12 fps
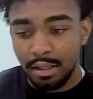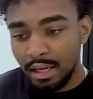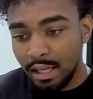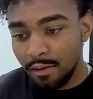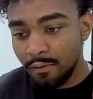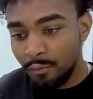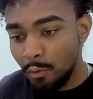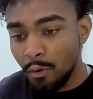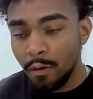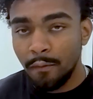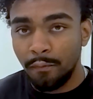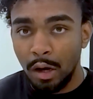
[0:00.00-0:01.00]
And then
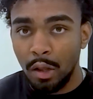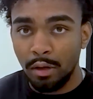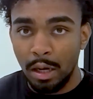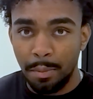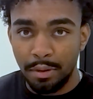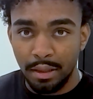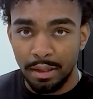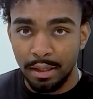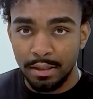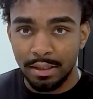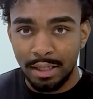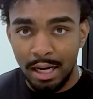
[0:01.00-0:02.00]
4, following up with the
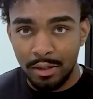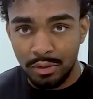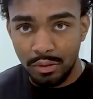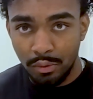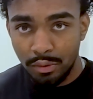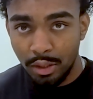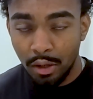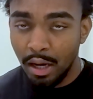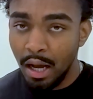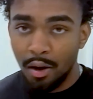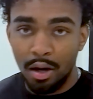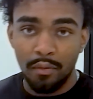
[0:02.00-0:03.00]
leads and how to do so.
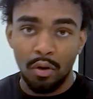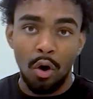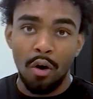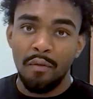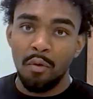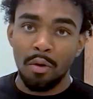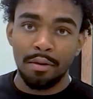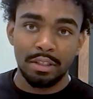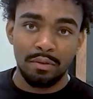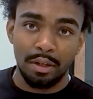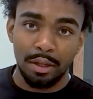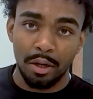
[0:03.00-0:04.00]
I'll cover all 4 in this
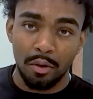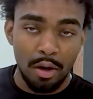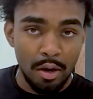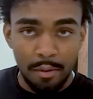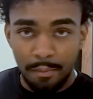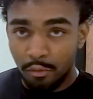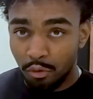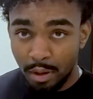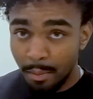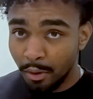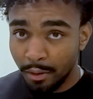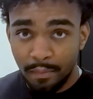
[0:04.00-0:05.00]
video.
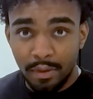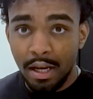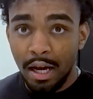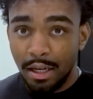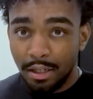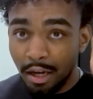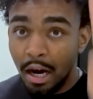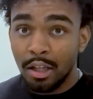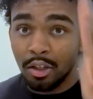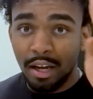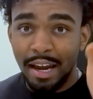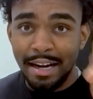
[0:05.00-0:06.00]
Remember,
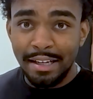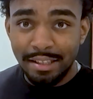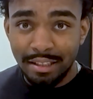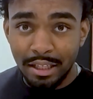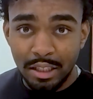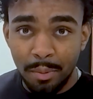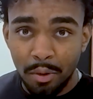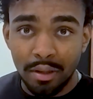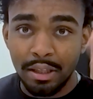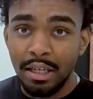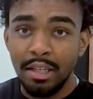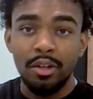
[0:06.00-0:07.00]
$1.80 per
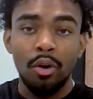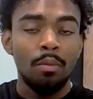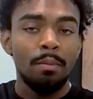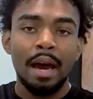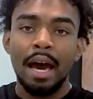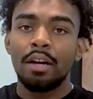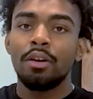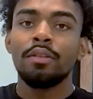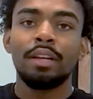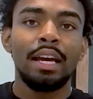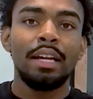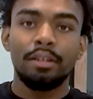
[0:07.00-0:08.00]
lead, no matter
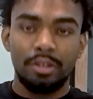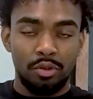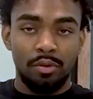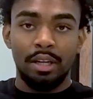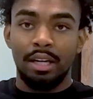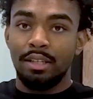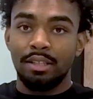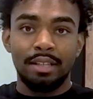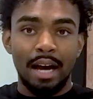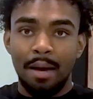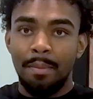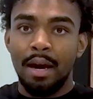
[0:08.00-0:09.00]
the industry. It does
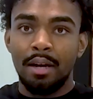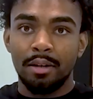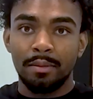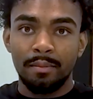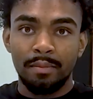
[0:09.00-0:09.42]
not matter.